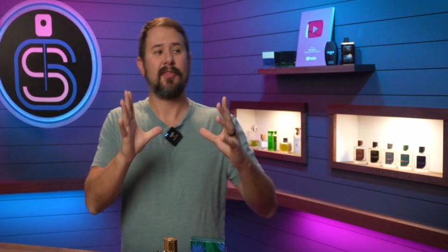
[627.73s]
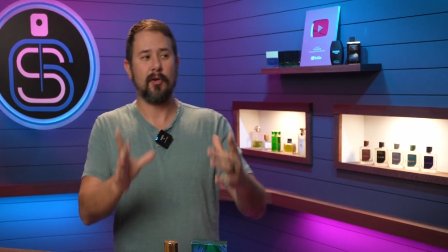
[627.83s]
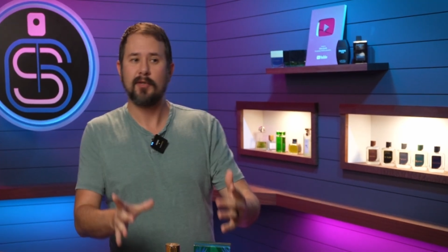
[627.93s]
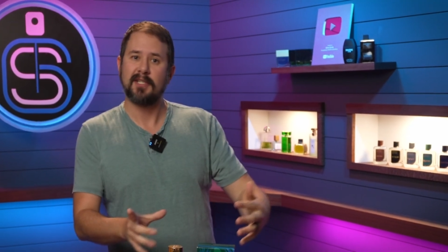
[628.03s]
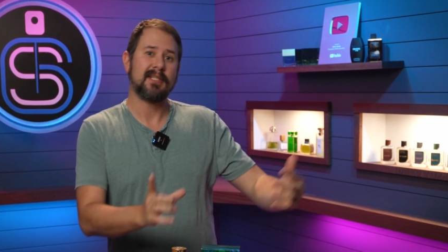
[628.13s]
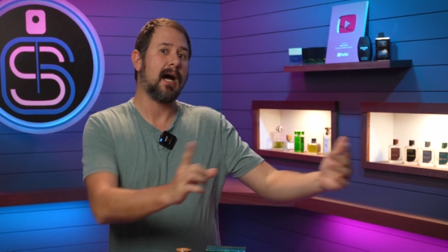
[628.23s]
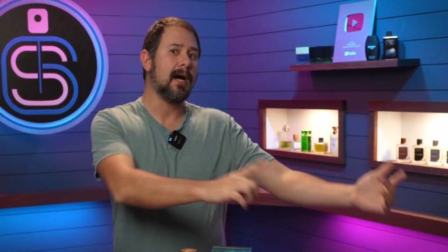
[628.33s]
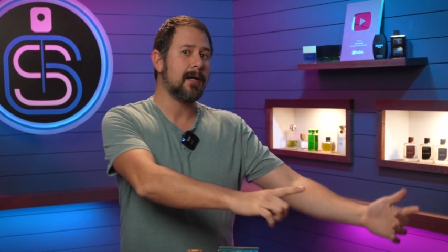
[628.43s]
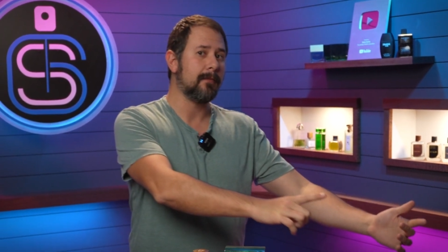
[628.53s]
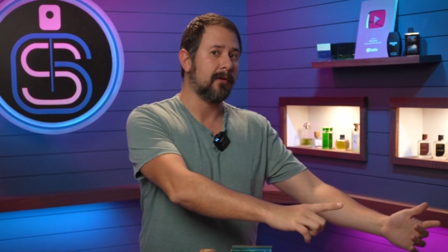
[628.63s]
there was a
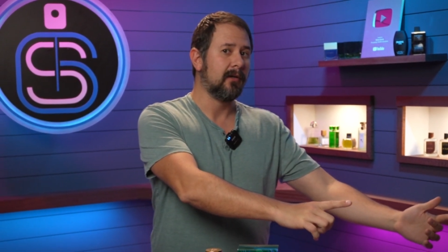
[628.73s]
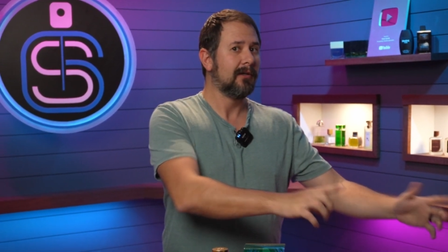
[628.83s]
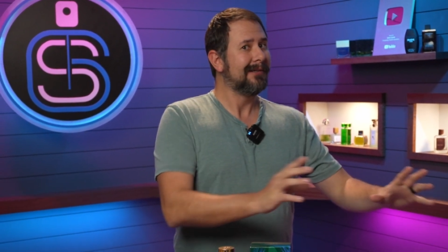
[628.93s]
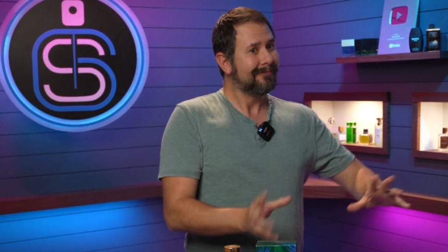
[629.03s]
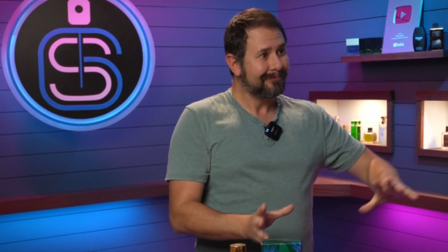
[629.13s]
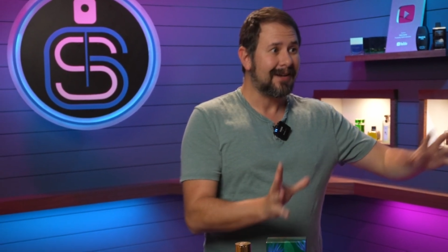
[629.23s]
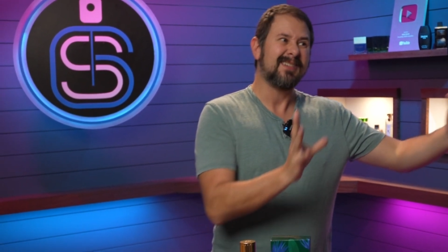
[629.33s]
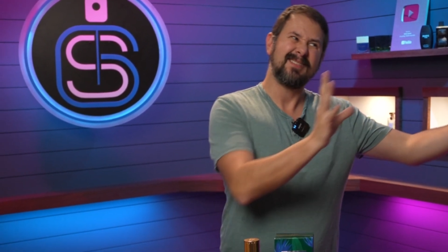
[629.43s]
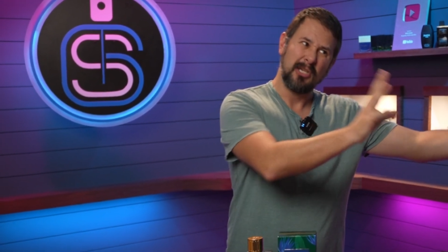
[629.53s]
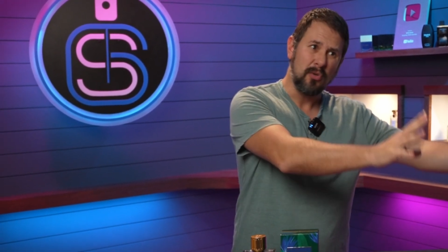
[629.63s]
time
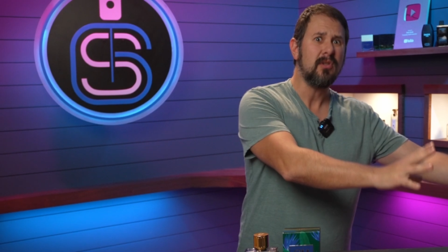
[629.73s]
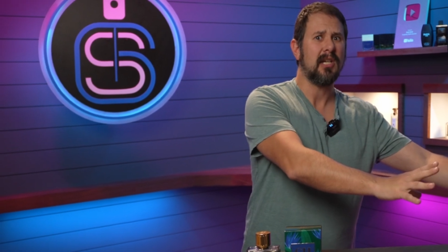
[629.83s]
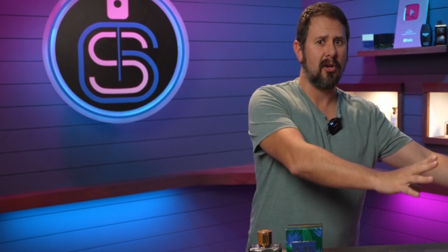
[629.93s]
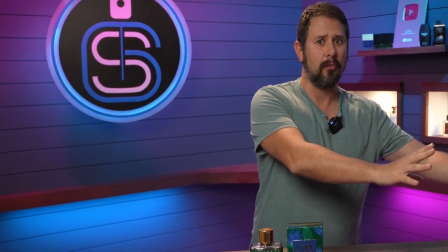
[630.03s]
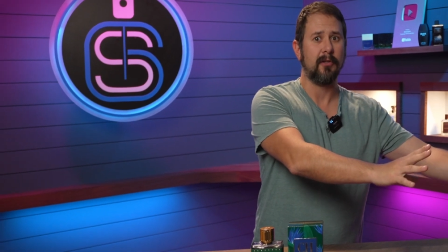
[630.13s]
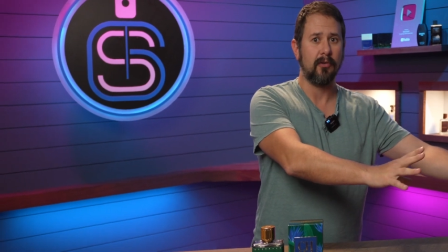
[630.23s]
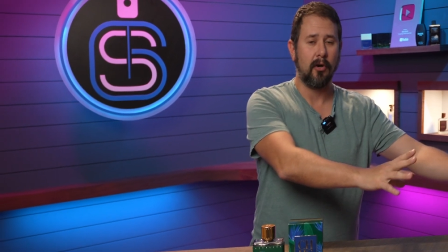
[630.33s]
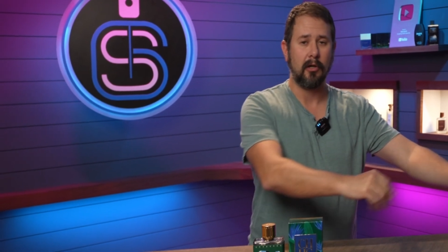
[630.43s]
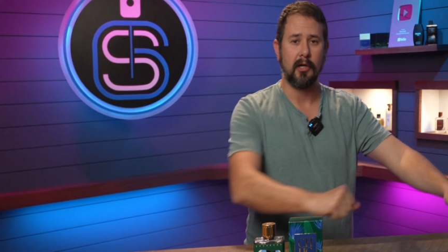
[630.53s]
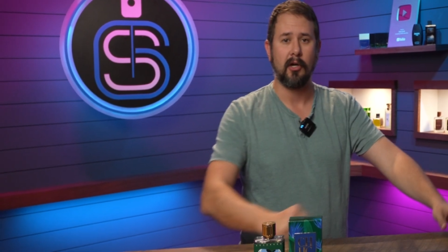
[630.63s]
not too terribly
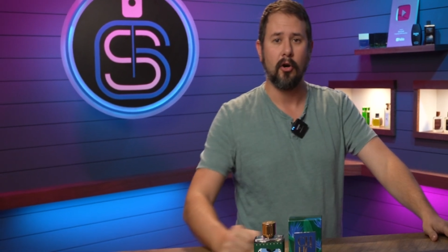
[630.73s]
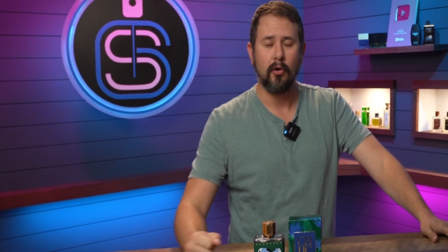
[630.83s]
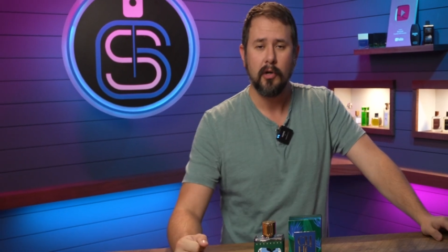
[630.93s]
long ago